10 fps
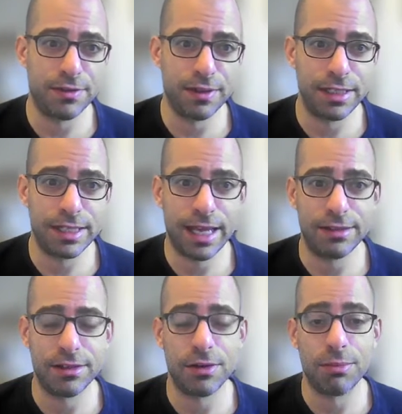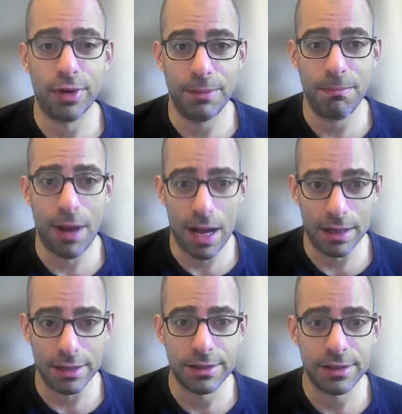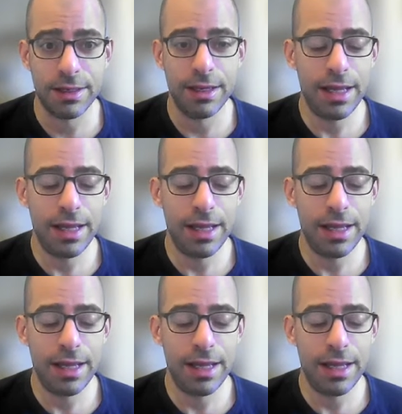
for these cases are pretty modest.